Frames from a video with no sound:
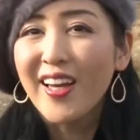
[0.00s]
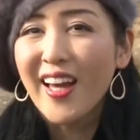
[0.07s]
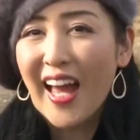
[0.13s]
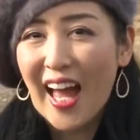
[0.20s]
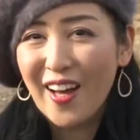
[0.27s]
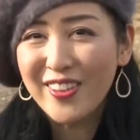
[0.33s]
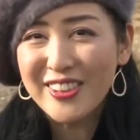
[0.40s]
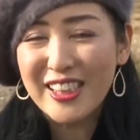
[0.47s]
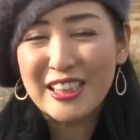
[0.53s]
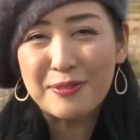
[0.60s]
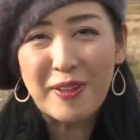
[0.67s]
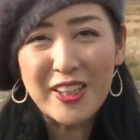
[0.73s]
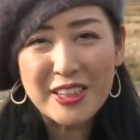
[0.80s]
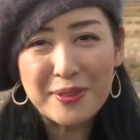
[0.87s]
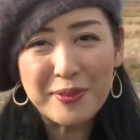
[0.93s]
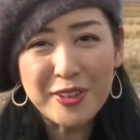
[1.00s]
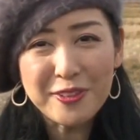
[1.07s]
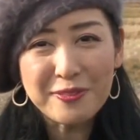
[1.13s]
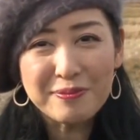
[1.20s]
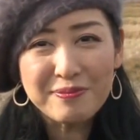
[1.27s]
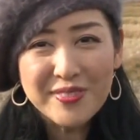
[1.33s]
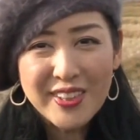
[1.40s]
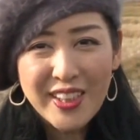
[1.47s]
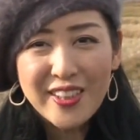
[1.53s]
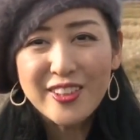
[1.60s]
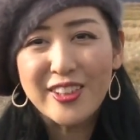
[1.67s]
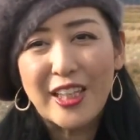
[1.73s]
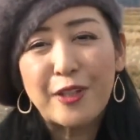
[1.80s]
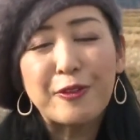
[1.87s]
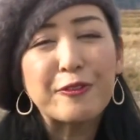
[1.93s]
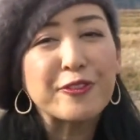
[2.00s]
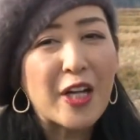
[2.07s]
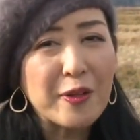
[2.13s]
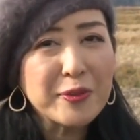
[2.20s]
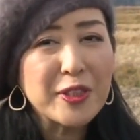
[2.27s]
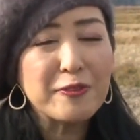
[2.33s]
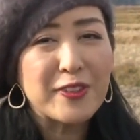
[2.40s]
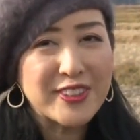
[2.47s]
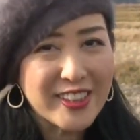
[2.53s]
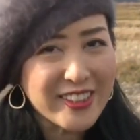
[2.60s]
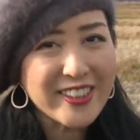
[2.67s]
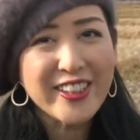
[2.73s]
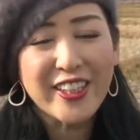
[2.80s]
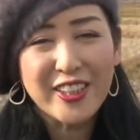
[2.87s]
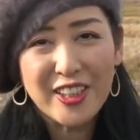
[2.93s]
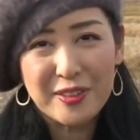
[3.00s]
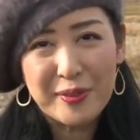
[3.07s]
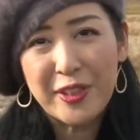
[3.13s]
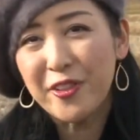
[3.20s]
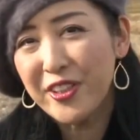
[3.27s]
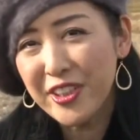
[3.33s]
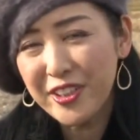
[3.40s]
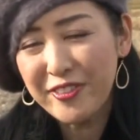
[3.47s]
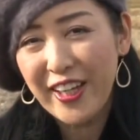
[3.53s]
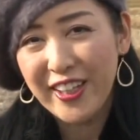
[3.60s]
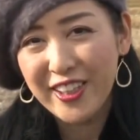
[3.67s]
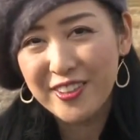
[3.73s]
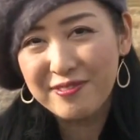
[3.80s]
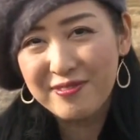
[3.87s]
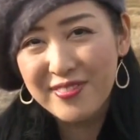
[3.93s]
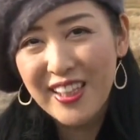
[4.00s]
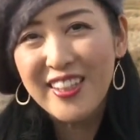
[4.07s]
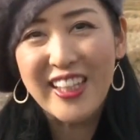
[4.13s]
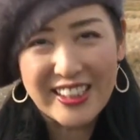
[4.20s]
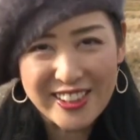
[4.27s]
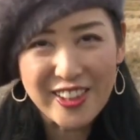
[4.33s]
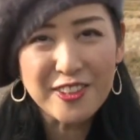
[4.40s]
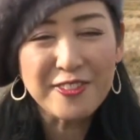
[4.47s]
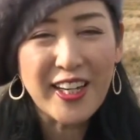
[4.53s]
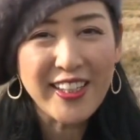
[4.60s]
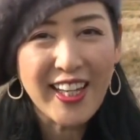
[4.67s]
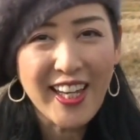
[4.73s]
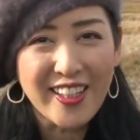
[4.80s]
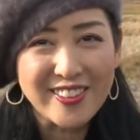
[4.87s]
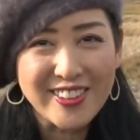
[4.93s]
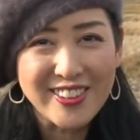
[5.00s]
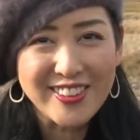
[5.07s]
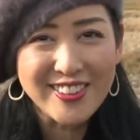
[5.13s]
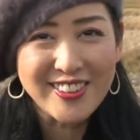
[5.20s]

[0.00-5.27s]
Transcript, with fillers: How is this possible? Today we've come to visit the Takumi or Innovator. Let's go find out.